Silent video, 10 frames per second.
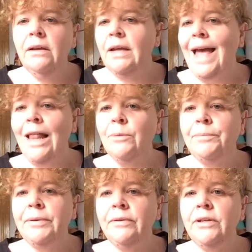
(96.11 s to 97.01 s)

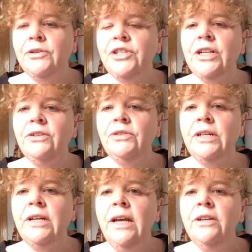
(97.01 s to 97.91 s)
help your
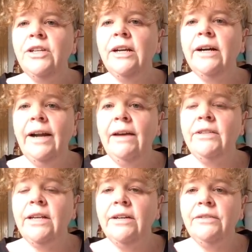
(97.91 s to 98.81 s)
children to learn
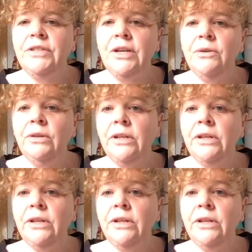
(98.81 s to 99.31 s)
outside of school,